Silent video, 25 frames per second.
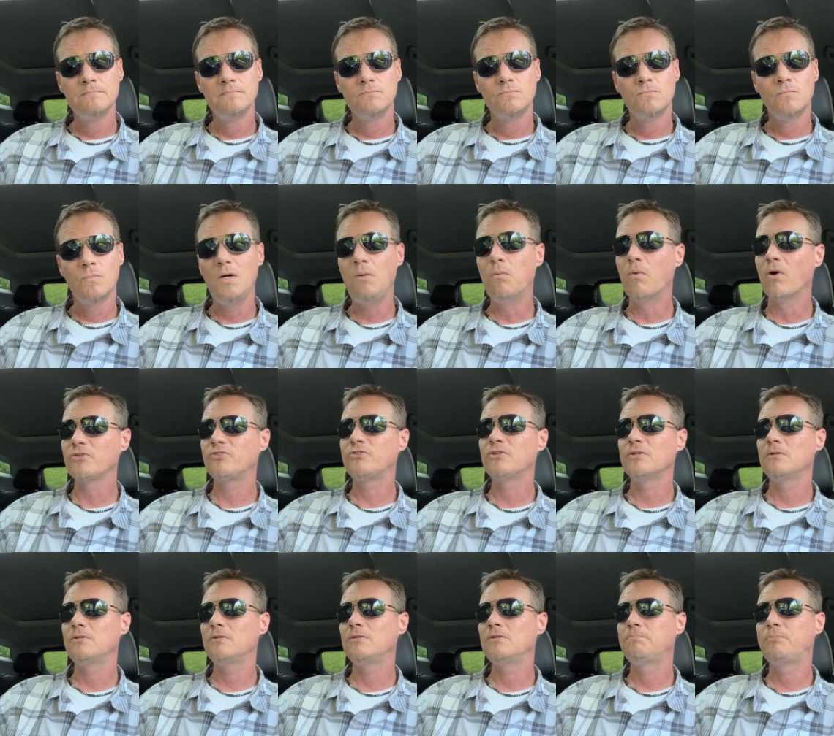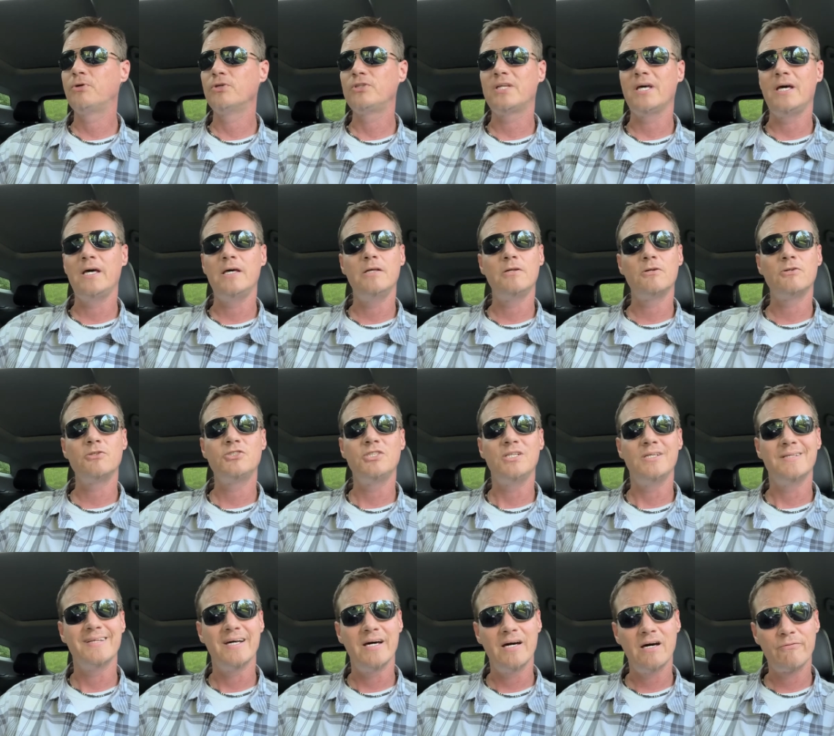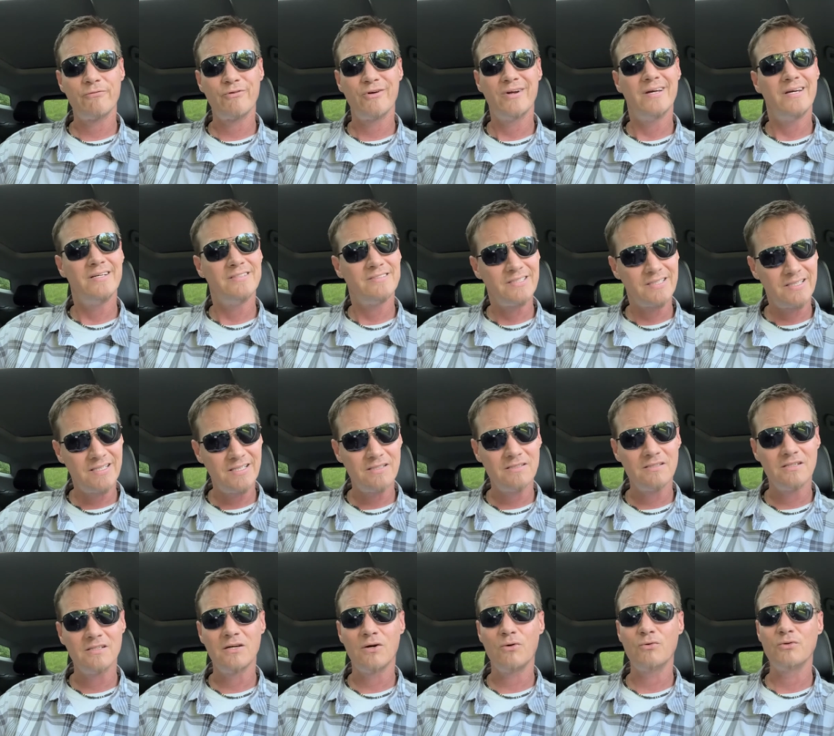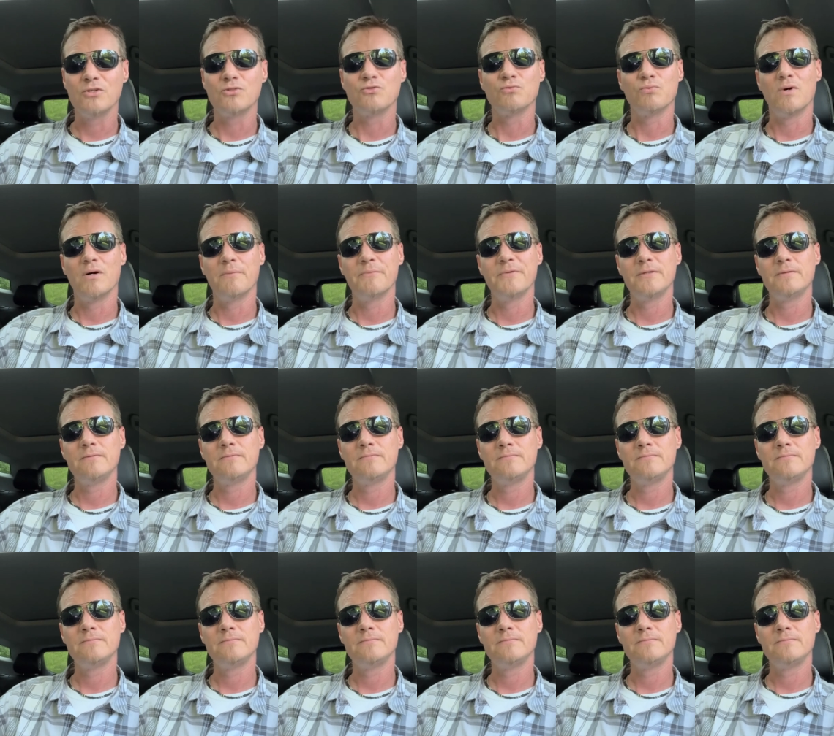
We want to put the energy and the effort into getting to know this woman.